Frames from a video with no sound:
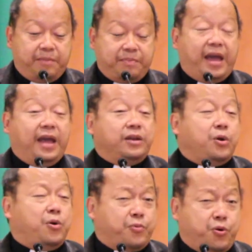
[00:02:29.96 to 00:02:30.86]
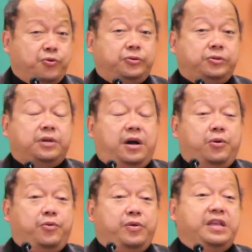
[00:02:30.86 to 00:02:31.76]
And, of course,
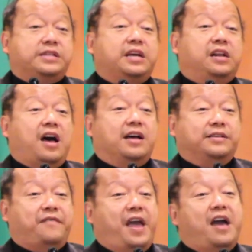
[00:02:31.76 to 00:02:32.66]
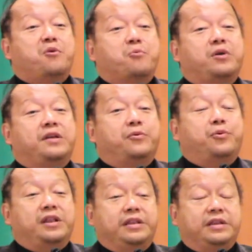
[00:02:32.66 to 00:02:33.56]
we need a lot of help. We
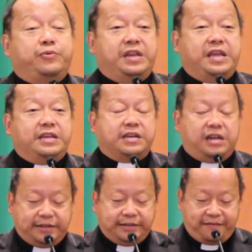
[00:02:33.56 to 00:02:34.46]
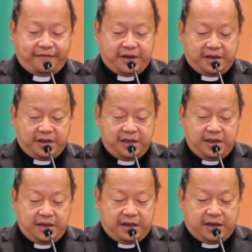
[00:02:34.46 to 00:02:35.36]
need a lot
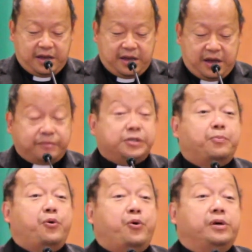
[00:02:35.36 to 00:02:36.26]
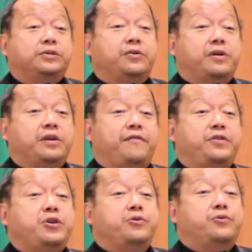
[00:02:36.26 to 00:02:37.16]
of support. So if
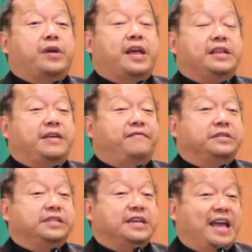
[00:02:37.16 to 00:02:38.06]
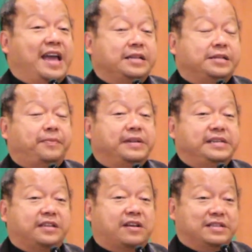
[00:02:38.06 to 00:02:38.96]
you can give us a hand,
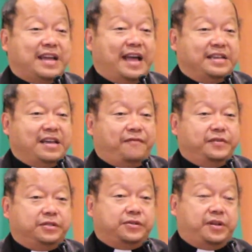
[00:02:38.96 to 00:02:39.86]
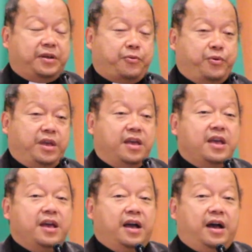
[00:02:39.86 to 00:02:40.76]
please contact the office so that we
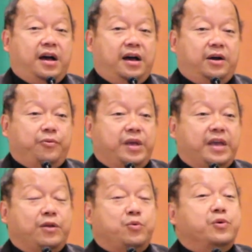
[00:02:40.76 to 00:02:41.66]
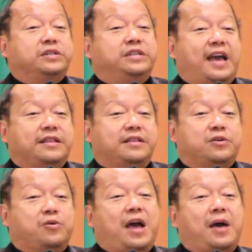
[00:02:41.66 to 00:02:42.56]
can work together,
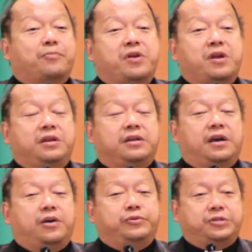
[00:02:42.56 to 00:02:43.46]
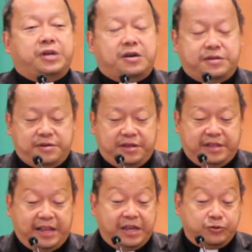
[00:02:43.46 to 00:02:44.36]
collaborate with each other.
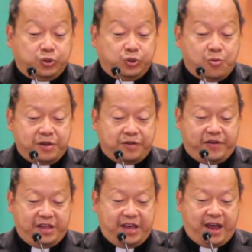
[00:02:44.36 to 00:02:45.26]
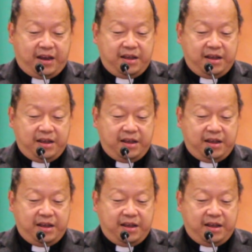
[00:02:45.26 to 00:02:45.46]
Thank you so much for that.